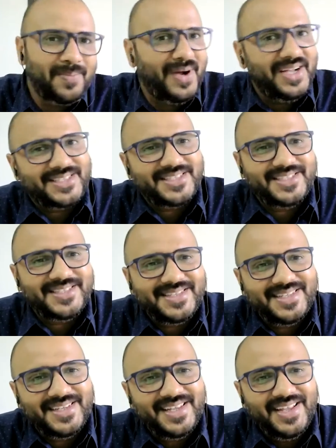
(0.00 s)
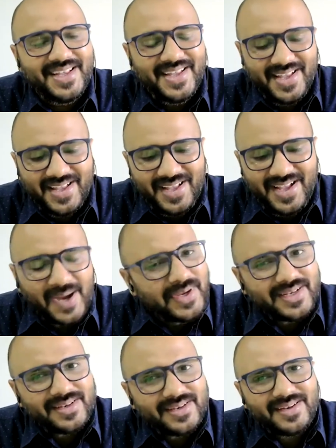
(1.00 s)
pass. I
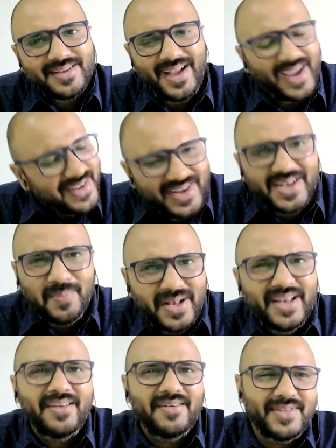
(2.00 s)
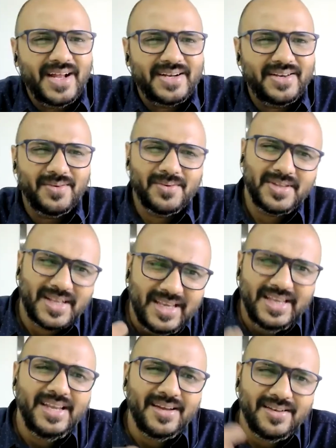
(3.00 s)
mean, I really believe that, the
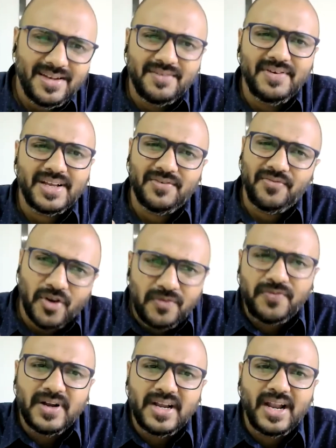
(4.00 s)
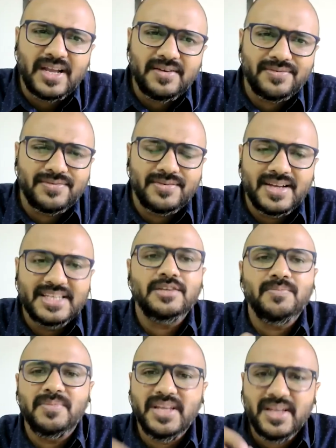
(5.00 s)
key in living a fulfilled life is
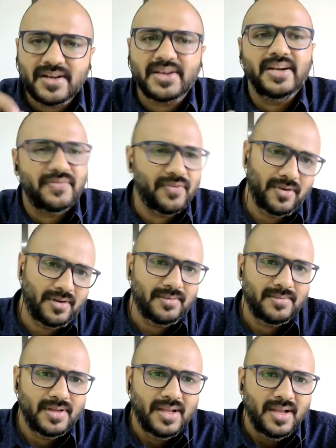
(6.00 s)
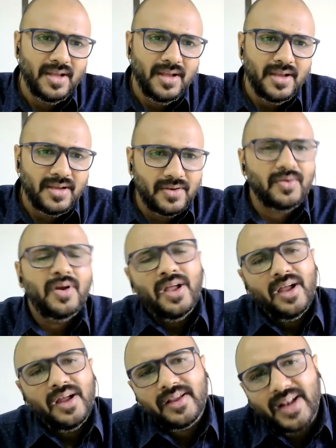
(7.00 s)
in being grateful.
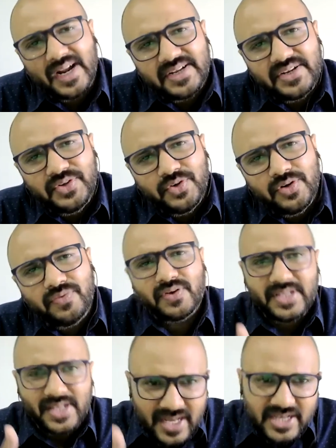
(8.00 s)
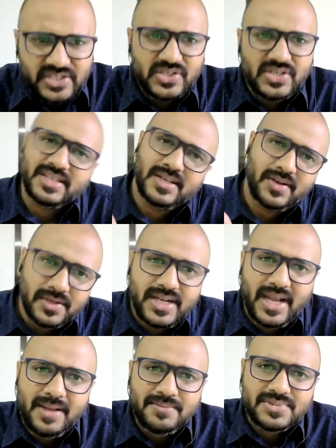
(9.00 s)
Gratitude for the elation in the good
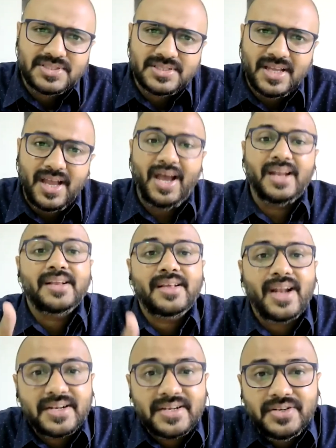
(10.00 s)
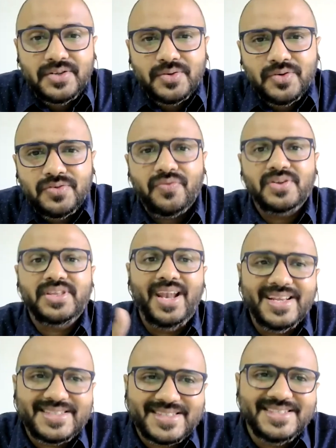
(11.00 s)
times and gratitude for the
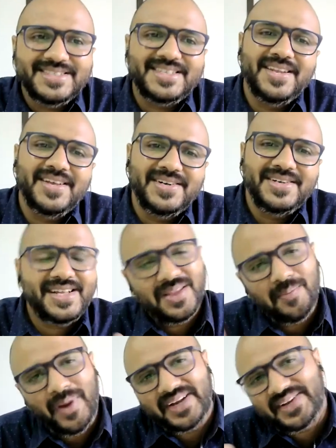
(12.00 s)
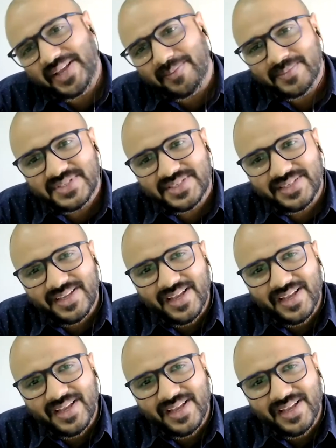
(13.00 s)
lessons learned in the bad times.